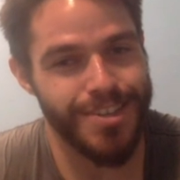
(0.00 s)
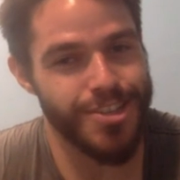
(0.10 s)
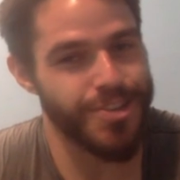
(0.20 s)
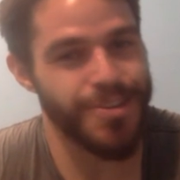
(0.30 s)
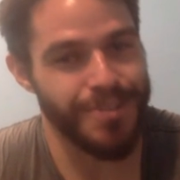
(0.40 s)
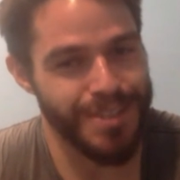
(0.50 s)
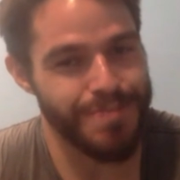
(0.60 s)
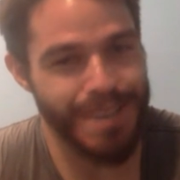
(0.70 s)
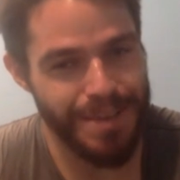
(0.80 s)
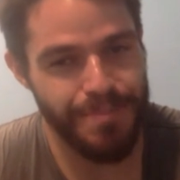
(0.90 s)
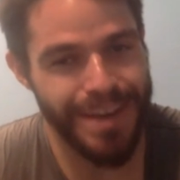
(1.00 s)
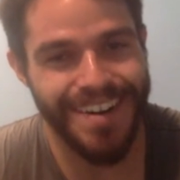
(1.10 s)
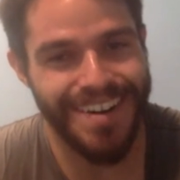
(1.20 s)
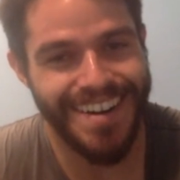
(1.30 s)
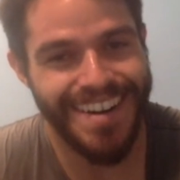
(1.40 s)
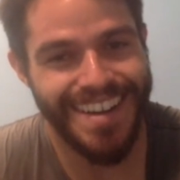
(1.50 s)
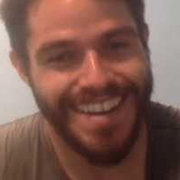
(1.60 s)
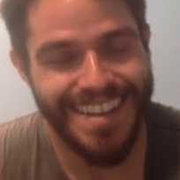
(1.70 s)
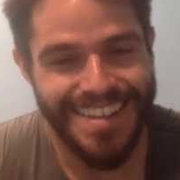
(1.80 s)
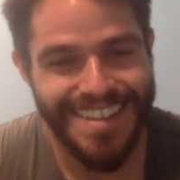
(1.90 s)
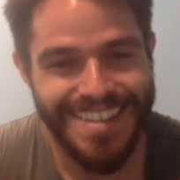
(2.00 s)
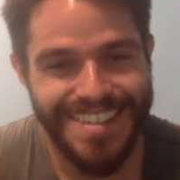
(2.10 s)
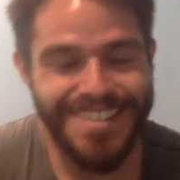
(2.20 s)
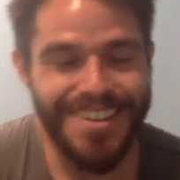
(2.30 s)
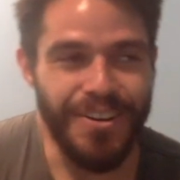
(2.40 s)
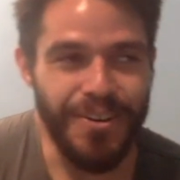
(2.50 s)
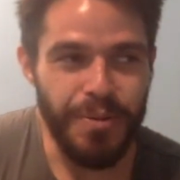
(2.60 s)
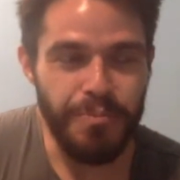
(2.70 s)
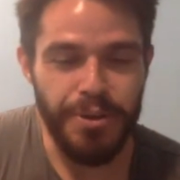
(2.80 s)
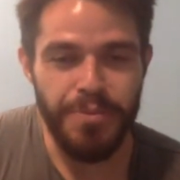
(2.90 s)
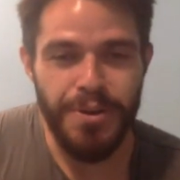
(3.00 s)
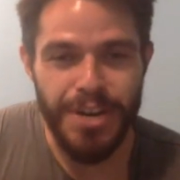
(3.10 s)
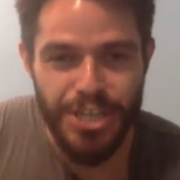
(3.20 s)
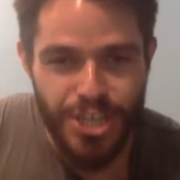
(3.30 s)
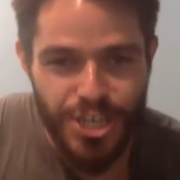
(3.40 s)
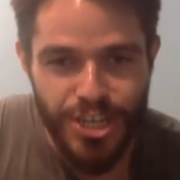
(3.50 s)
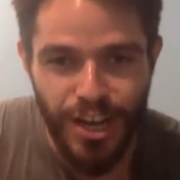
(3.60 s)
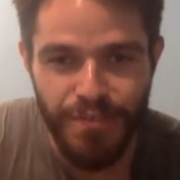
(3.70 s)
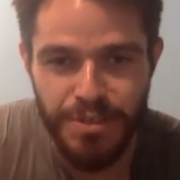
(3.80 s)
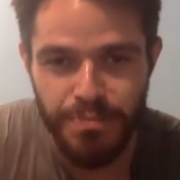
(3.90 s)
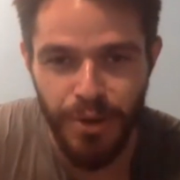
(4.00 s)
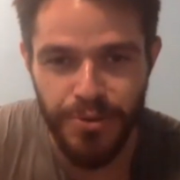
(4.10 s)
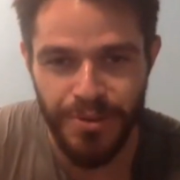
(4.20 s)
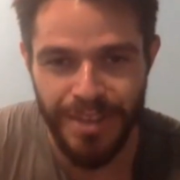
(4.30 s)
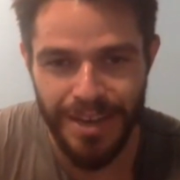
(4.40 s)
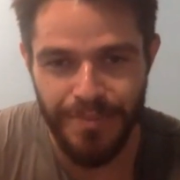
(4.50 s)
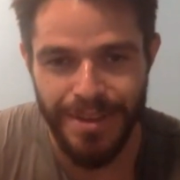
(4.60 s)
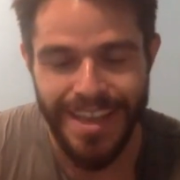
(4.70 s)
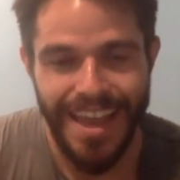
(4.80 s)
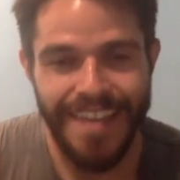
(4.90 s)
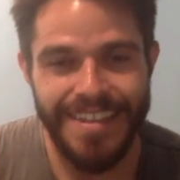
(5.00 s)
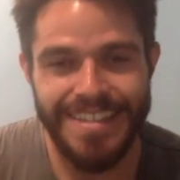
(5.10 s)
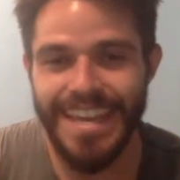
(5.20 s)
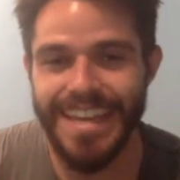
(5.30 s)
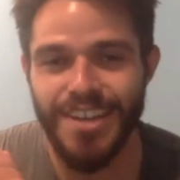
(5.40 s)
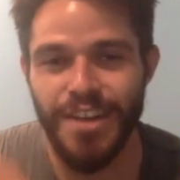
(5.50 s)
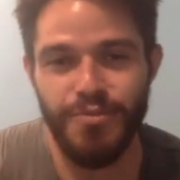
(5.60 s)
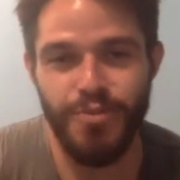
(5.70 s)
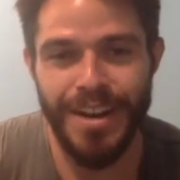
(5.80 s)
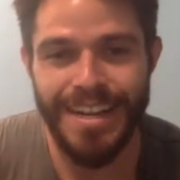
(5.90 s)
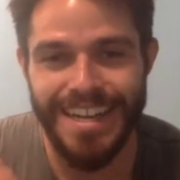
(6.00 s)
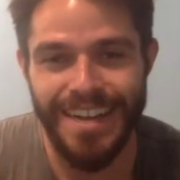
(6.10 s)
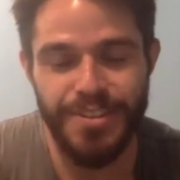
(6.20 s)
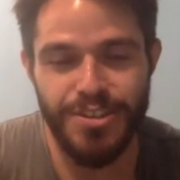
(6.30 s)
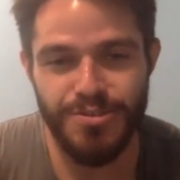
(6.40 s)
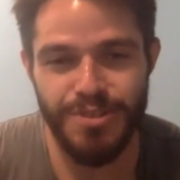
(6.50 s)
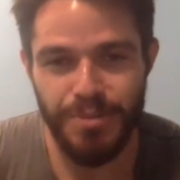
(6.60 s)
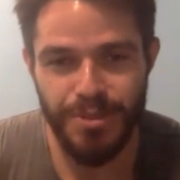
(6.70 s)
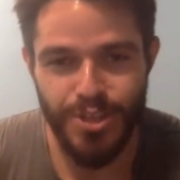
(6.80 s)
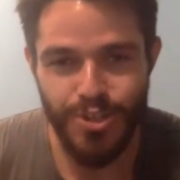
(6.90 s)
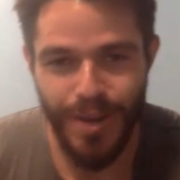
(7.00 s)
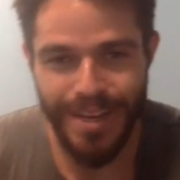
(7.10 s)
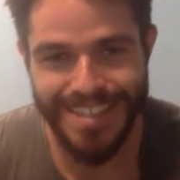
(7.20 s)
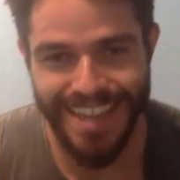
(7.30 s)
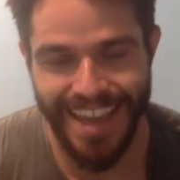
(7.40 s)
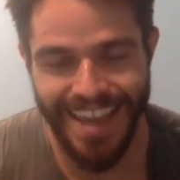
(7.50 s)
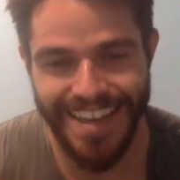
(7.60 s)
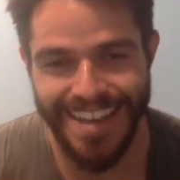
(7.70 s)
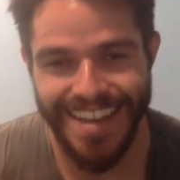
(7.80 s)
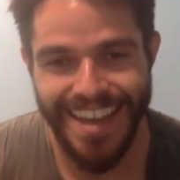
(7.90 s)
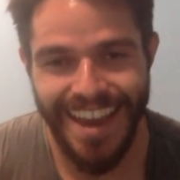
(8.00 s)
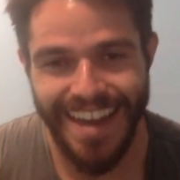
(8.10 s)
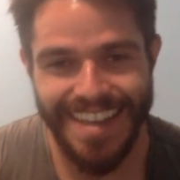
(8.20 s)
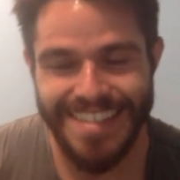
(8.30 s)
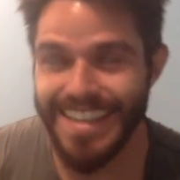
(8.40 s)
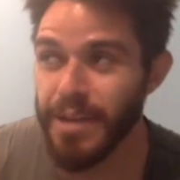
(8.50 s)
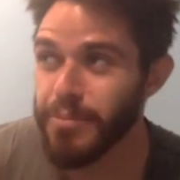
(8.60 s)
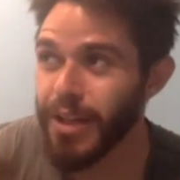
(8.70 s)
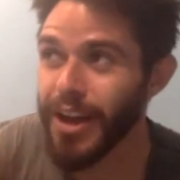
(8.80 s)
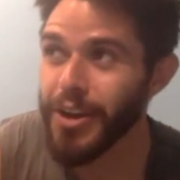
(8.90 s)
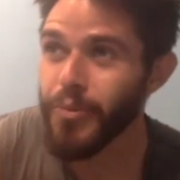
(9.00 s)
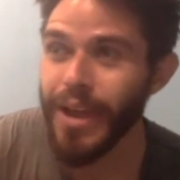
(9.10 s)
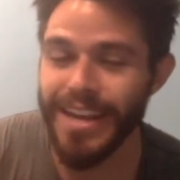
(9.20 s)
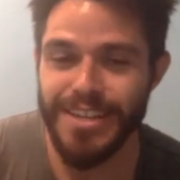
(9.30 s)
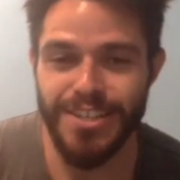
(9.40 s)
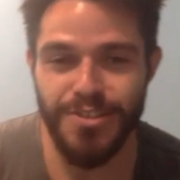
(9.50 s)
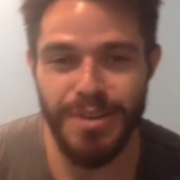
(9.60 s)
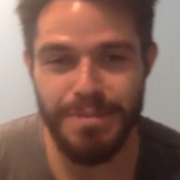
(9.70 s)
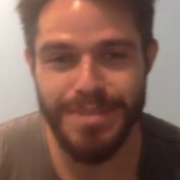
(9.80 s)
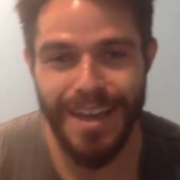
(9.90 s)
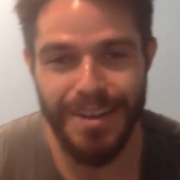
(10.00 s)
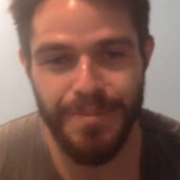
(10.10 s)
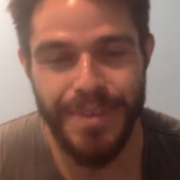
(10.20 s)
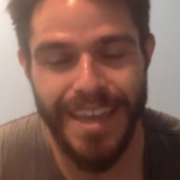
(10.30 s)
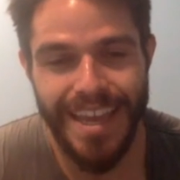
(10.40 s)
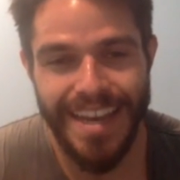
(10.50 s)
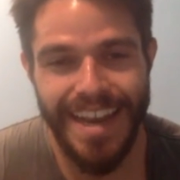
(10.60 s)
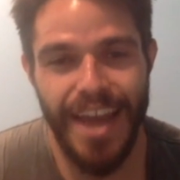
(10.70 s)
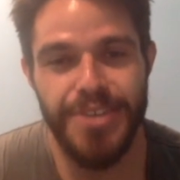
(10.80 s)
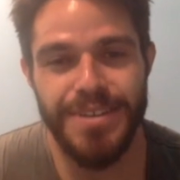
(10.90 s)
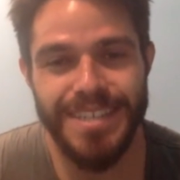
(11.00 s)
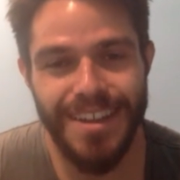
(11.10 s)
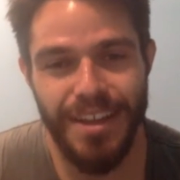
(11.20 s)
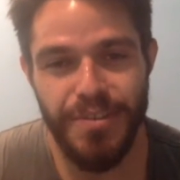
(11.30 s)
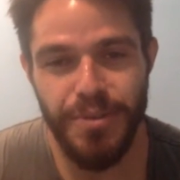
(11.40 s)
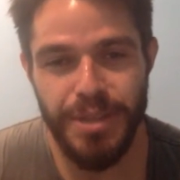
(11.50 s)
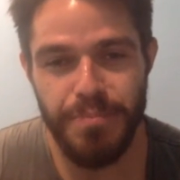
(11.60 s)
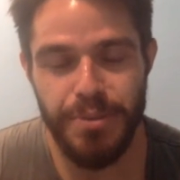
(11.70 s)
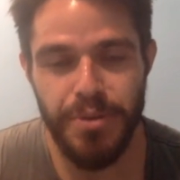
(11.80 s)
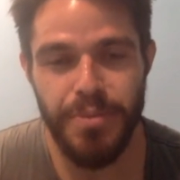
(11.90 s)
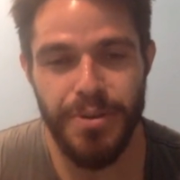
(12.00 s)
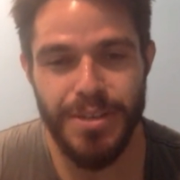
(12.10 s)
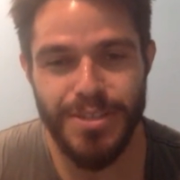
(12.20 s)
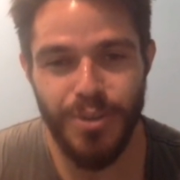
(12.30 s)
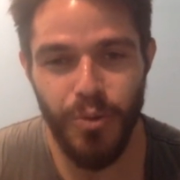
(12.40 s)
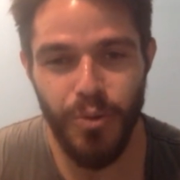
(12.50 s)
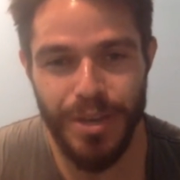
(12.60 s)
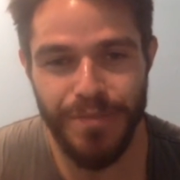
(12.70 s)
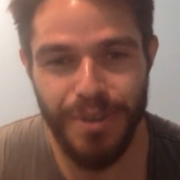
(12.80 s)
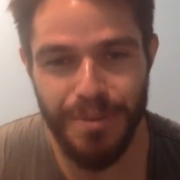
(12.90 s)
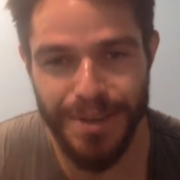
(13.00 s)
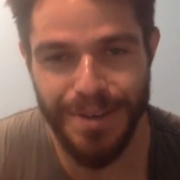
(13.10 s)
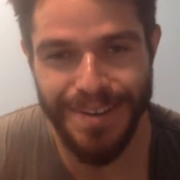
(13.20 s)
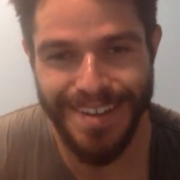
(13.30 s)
sure let's make it better so bill murray shoves both of them and then takes off running down the street with the joint in his hand and he gets like a block away and he screams at him now you can tell everyone that bill murray stole weed from you